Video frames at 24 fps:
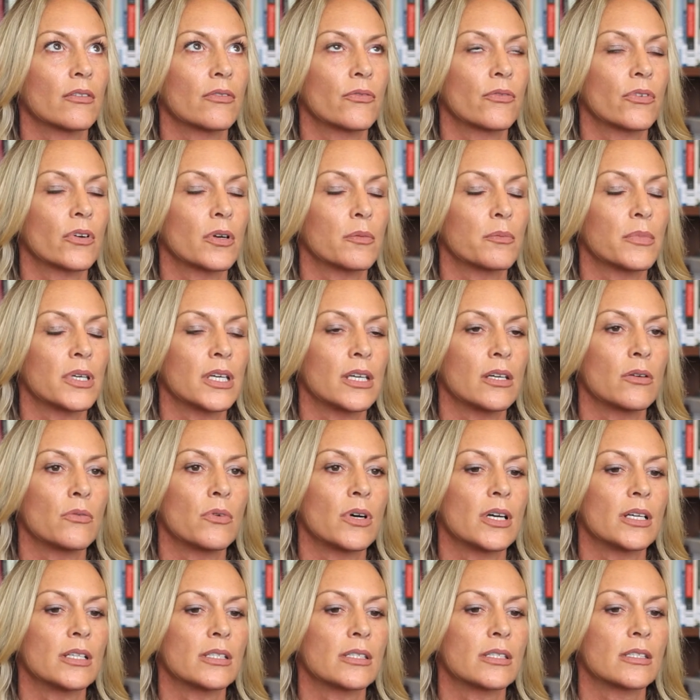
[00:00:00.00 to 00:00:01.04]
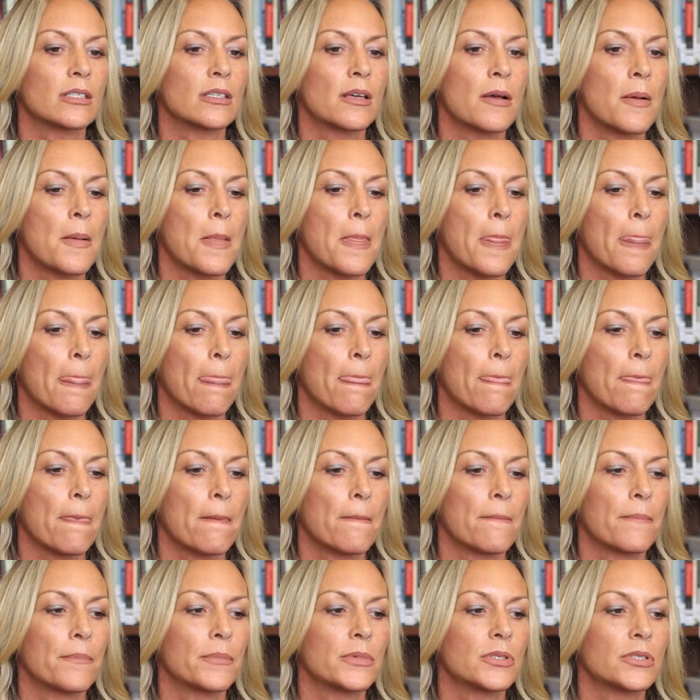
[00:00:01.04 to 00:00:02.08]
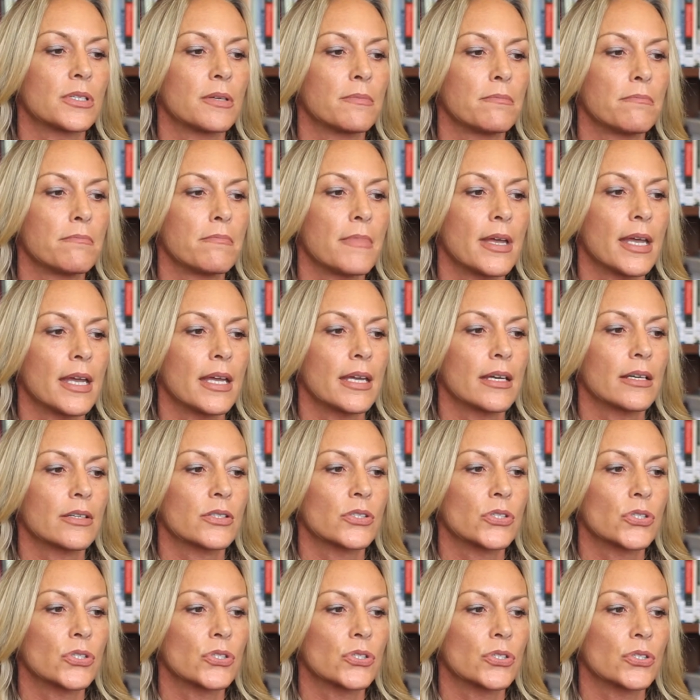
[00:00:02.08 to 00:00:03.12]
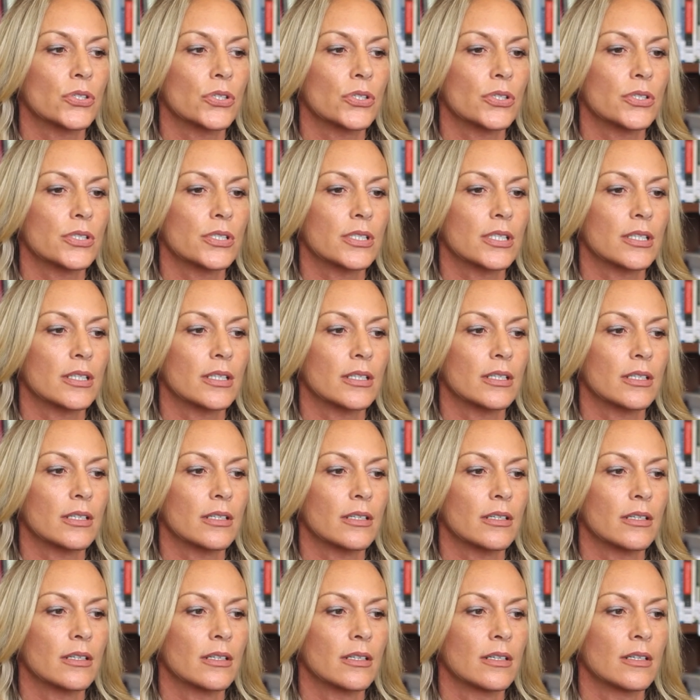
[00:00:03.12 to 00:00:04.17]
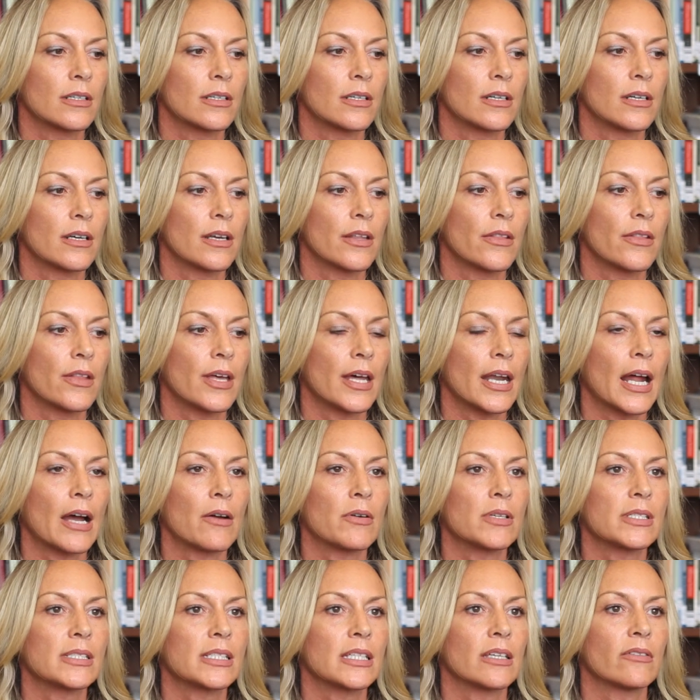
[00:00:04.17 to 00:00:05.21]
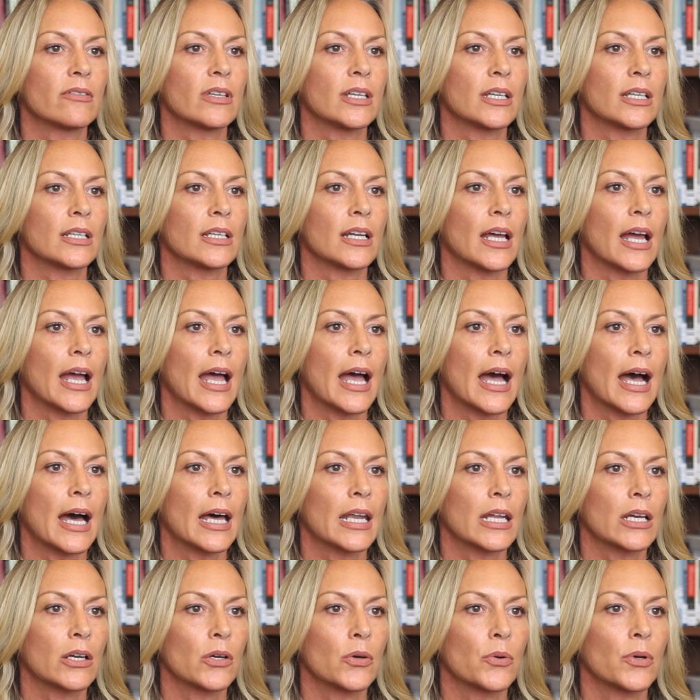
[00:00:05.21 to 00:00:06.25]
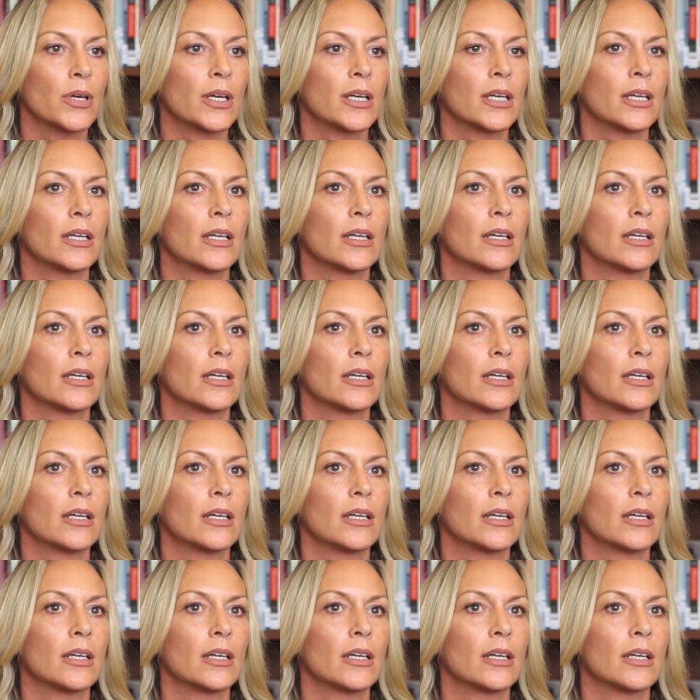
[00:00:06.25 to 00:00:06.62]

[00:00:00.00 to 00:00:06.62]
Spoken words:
for me was to make certain that I was giving adequate,